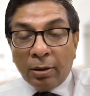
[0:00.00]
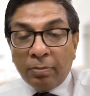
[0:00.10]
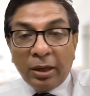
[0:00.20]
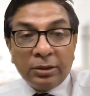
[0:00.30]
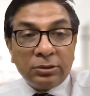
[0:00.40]

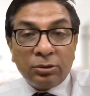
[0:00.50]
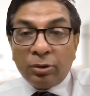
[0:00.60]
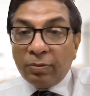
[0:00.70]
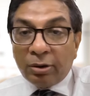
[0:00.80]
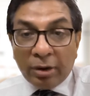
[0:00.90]
means you
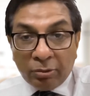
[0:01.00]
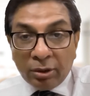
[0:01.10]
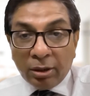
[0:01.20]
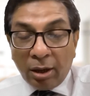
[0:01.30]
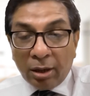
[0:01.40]
give it around
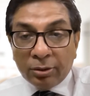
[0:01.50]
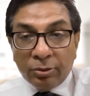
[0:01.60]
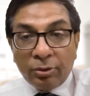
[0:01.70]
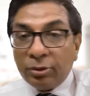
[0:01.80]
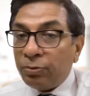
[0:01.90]
the clock. You
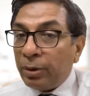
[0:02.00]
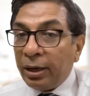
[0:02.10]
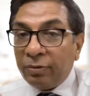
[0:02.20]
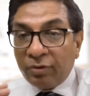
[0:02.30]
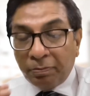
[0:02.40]
don't
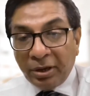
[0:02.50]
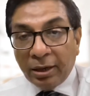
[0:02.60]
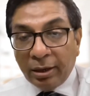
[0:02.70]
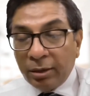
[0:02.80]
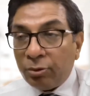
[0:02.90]
wait for
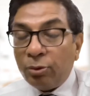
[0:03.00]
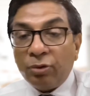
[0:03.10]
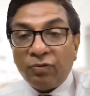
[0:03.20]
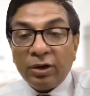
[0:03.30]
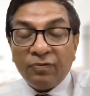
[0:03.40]
PRN. You
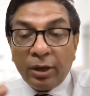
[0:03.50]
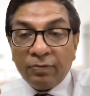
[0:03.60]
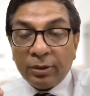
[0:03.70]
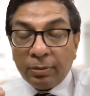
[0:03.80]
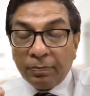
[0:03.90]
don't wait
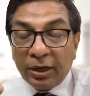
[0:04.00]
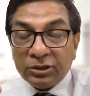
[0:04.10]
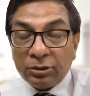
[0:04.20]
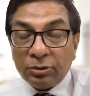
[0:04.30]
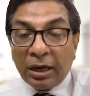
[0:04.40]
for the
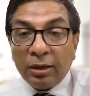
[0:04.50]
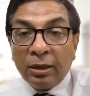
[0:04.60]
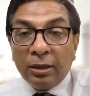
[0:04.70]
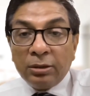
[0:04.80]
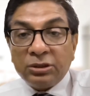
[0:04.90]
patient to
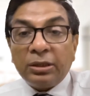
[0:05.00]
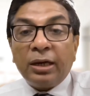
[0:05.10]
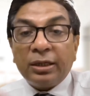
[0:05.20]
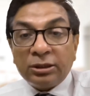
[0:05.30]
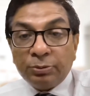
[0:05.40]

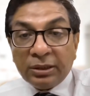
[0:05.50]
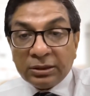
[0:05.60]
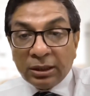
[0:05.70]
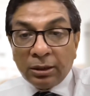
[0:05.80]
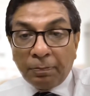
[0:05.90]
start
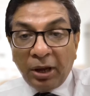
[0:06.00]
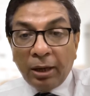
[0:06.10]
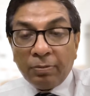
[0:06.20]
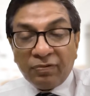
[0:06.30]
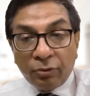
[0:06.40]
experiencing the
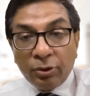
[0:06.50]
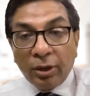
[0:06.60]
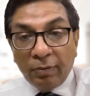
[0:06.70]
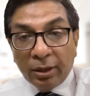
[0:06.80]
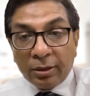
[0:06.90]
pain before you
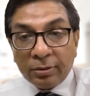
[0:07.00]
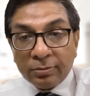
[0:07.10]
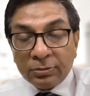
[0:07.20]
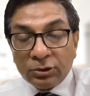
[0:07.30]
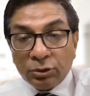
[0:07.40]
give it.
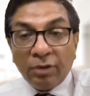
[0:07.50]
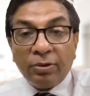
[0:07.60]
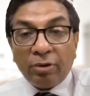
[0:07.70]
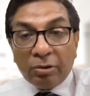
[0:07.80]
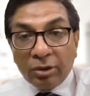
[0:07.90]
So give it
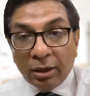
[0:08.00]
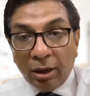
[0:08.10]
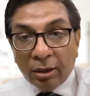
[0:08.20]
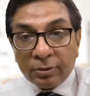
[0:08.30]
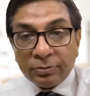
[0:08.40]
around the clock.